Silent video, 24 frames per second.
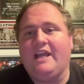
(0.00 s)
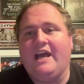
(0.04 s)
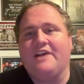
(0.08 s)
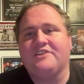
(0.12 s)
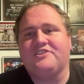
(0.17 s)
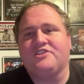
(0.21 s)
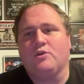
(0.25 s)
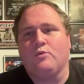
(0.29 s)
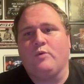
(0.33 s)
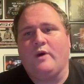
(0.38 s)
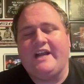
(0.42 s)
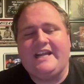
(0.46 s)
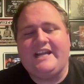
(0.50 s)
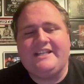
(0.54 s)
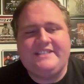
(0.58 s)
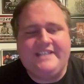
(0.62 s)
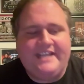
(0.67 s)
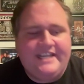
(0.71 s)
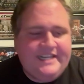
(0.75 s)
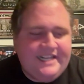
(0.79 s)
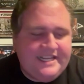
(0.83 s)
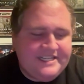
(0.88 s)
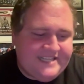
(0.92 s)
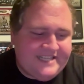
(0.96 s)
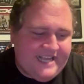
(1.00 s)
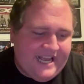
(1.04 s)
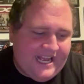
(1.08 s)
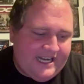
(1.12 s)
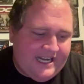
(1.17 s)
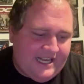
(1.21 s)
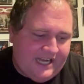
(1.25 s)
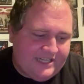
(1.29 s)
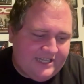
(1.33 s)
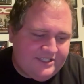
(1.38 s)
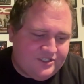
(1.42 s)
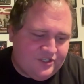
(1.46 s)
yeah, so what I did is
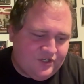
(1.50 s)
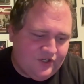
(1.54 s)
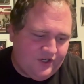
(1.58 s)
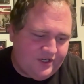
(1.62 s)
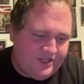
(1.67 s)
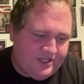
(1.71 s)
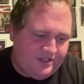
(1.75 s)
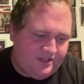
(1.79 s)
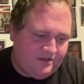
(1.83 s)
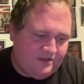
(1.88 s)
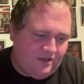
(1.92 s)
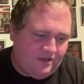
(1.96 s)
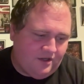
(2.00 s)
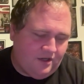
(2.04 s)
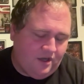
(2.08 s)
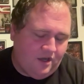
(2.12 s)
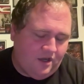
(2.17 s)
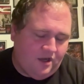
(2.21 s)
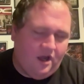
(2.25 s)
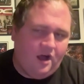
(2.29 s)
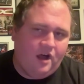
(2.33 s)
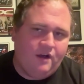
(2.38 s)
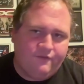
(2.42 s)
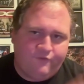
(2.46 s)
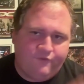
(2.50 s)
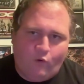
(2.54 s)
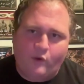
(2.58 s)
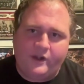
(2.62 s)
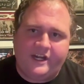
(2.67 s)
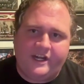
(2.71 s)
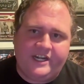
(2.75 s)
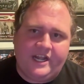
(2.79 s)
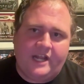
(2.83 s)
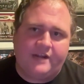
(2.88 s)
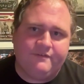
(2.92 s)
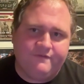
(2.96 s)
that I took all
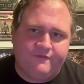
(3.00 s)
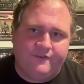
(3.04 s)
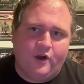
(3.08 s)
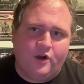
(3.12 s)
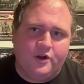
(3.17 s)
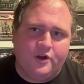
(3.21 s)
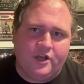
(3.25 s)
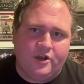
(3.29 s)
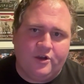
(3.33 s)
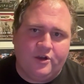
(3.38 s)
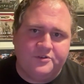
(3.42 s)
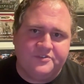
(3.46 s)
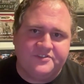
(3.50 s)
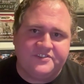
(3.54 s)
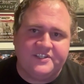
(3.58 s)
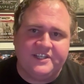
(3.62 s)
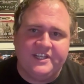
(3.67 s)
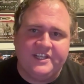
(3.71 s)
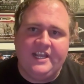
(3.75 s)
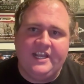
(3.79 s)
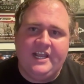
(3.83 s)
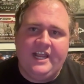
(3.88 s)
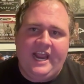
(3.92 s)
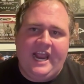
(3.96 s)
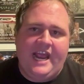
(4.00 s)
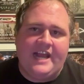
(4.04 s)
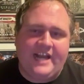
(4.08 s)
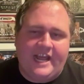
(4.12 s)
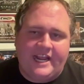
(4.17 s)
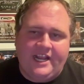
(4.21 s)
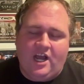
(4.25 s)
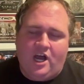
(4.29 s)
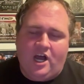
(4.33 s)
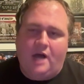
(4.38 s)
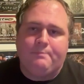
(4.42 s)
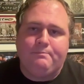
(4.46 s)
49 photos and
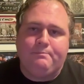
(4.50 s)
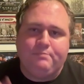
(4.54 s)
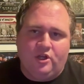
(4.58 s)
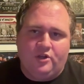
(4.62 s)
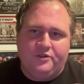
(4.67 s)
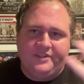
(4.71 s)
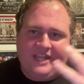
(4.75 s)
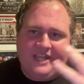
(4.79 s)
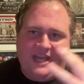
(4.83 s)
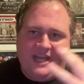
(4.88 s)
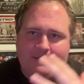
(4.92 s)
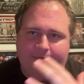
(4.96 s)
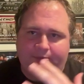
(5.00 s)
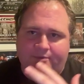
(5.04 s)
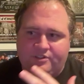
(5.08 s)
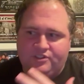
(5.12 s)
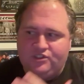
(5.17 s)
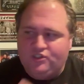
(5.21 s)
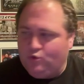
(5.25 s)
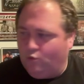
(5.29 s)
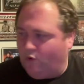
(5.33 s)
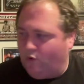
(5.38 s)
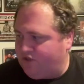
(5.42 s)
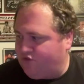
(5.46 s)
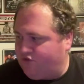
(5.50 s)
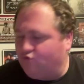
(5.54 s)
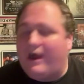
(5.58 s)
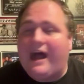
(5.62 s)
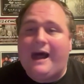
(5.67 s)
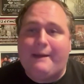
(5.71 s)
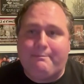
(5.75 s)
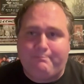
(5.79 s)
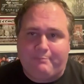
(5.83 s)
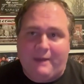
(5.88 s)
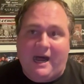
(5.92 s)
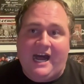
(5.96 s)
I upload them to a
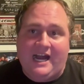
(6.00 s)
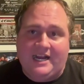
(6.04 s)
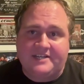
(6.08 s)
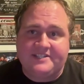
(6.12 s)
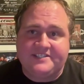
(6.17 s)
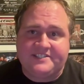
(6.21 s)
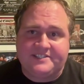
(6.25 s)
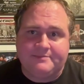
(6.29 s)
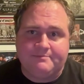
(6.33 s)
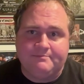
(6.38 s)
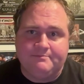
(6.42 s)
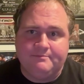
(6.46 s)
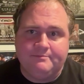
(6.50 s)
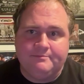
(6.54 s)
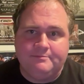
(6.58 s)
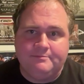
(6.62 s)
Dropbox.